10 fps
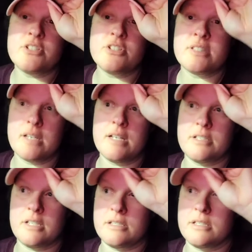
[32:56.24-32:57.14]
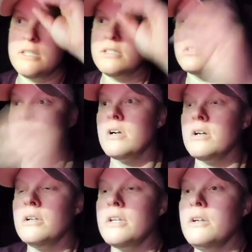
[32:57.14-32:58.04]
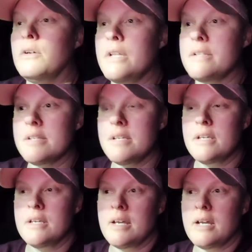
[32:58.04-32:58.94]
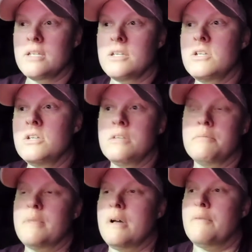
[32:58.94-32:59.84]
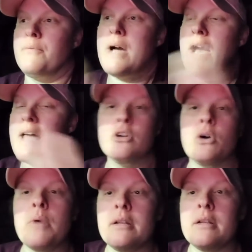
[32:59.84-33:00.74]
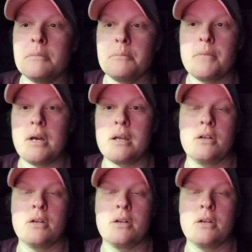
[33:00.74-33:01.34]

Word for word: just it's just it's a struggle. You know, it. I, um, I don't know what you